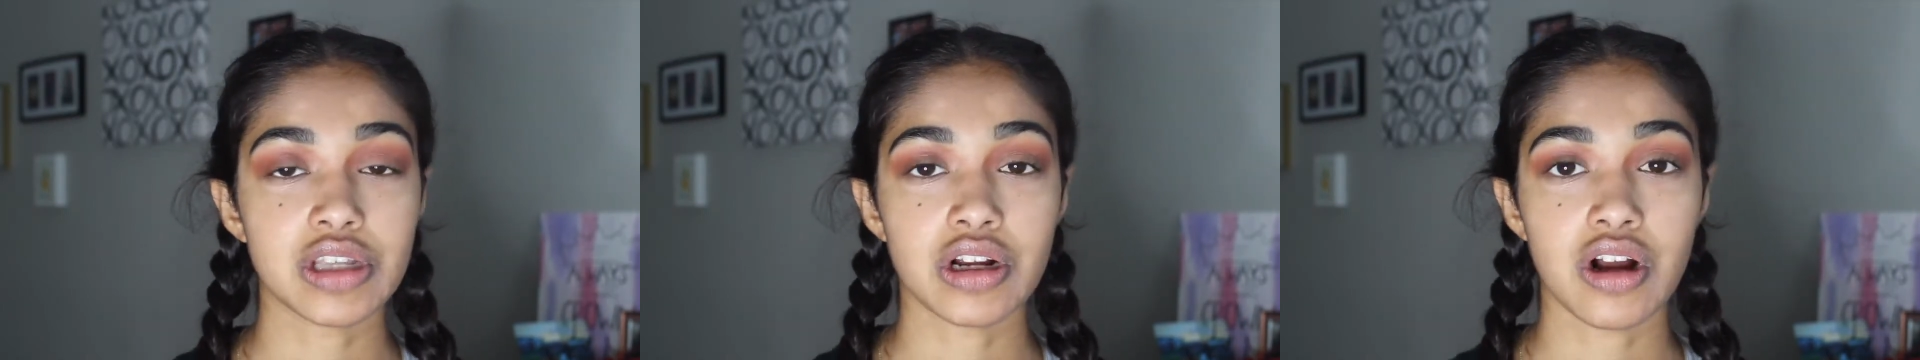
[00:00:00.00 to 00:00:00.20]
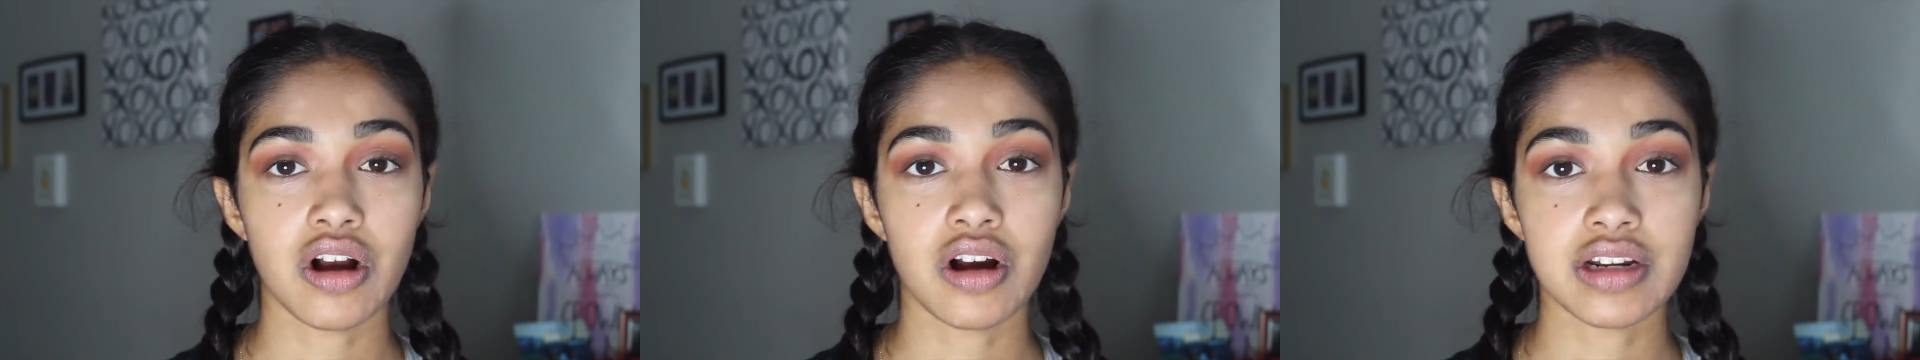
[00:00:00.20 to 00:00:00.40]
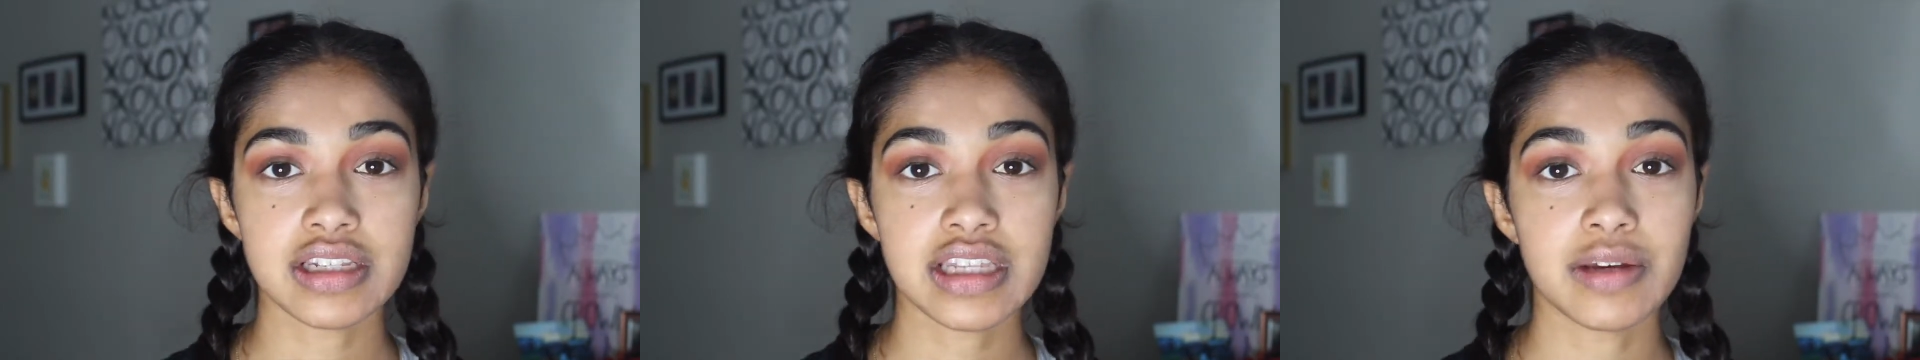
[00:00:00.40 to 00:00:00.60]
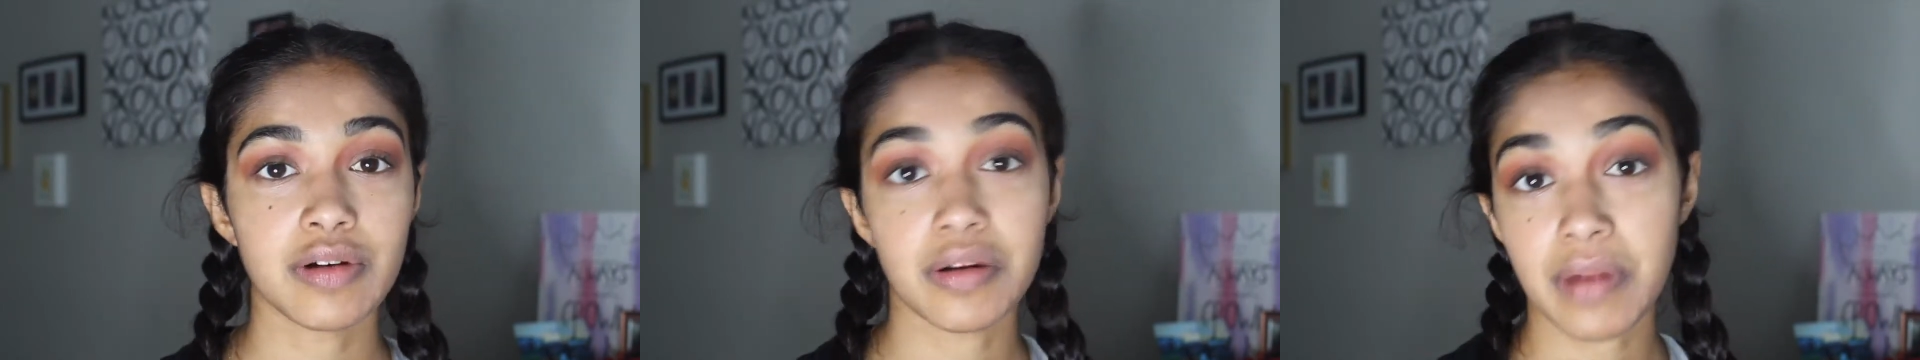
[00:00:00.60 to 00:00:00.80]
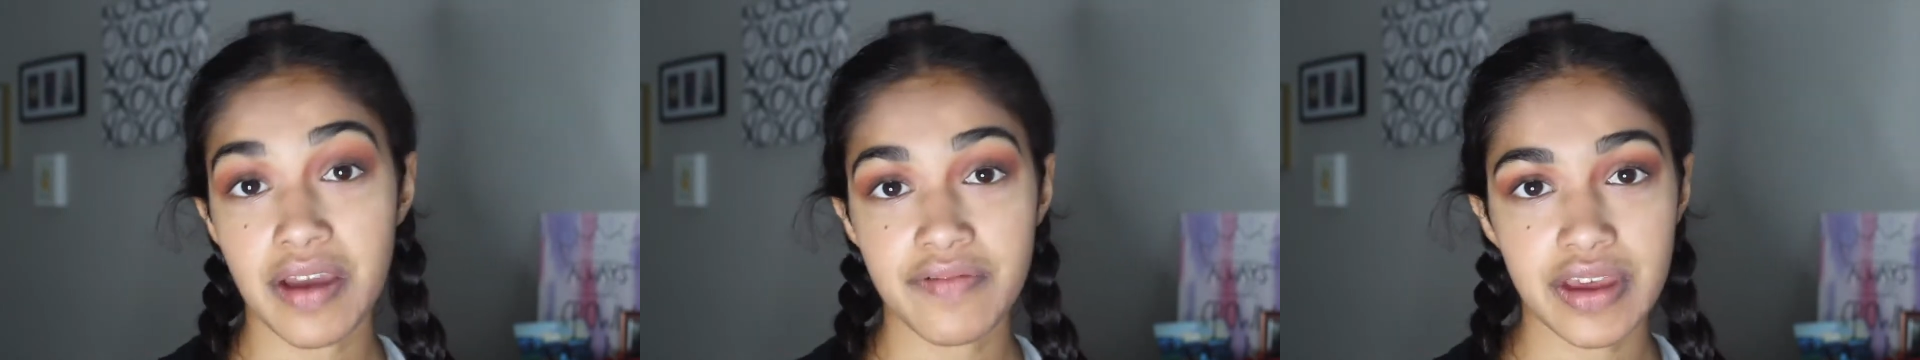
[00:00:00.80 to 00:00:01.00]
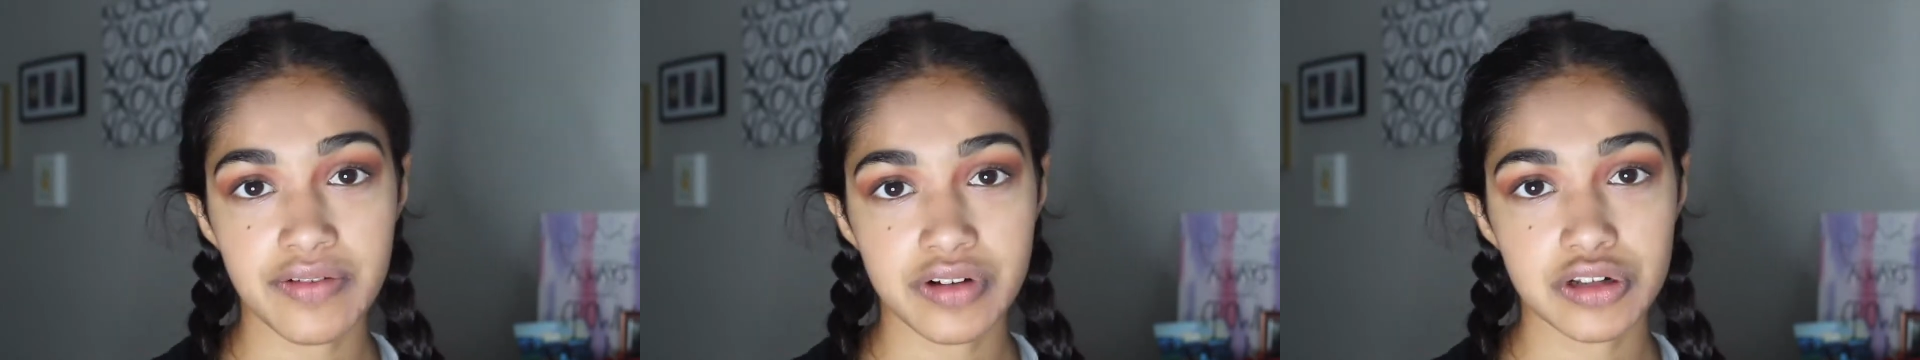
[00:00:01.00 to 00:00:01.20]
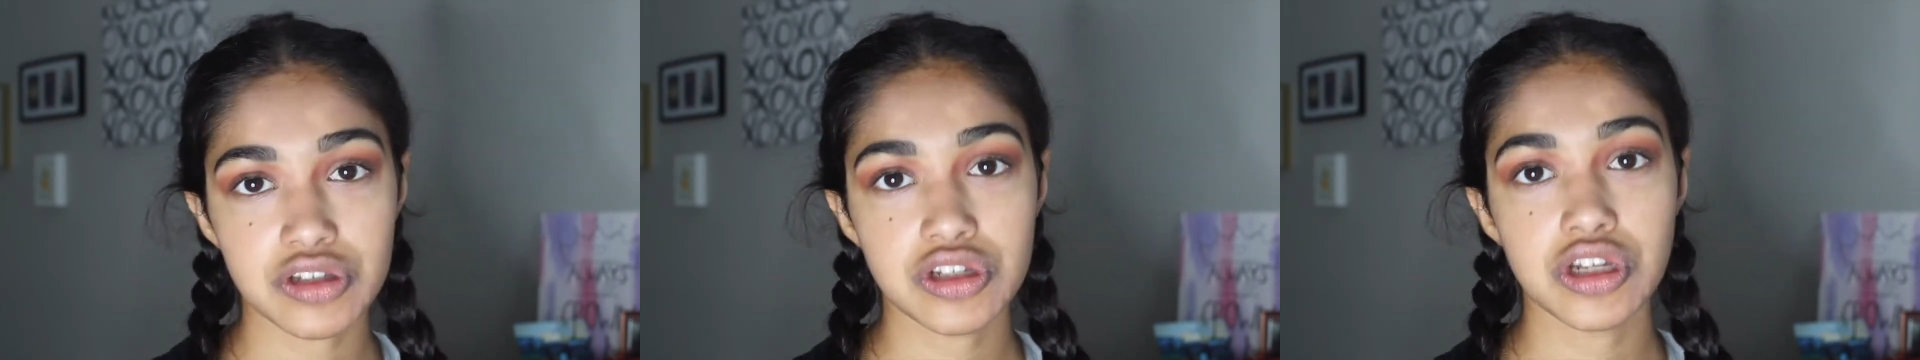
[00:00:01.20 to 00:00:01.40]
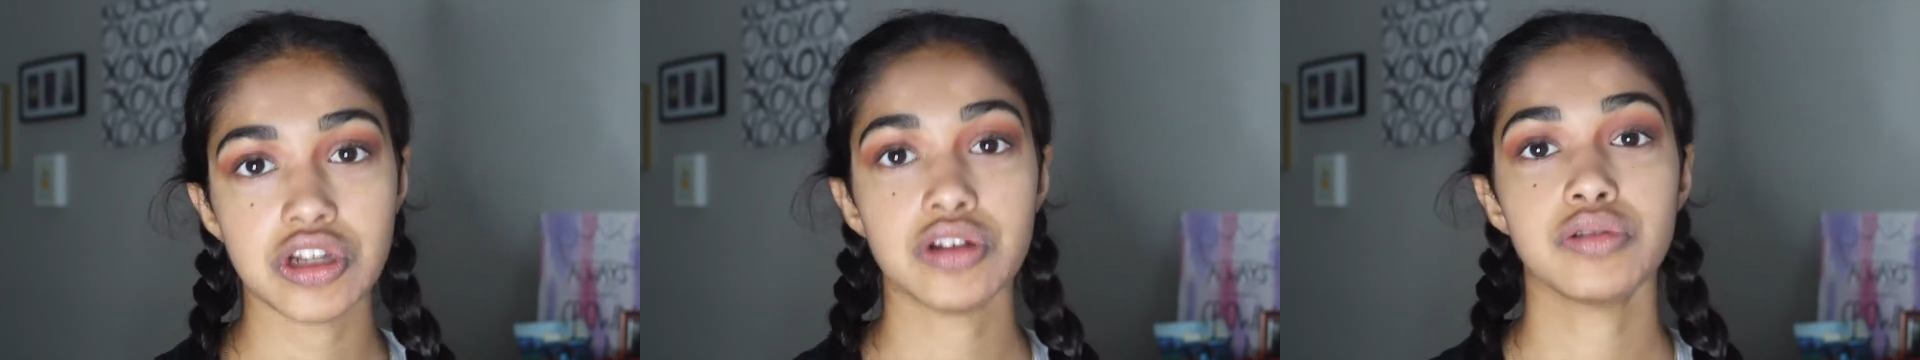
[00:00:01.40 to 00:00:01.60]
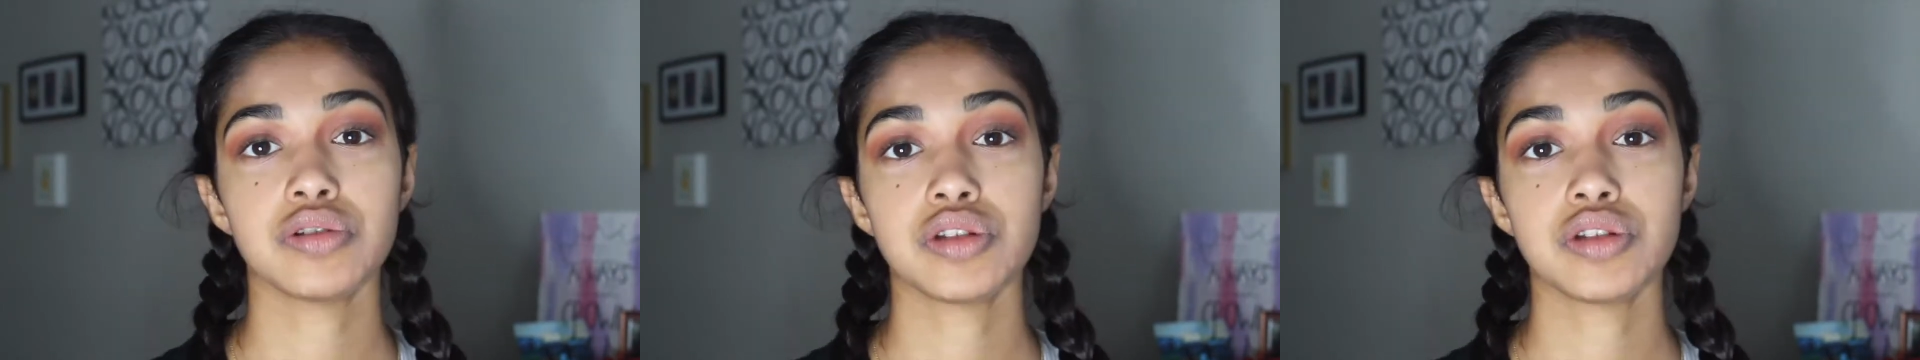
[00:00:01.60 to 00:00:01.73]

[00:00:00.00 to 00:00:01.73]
They're honestly one of my favorites to do.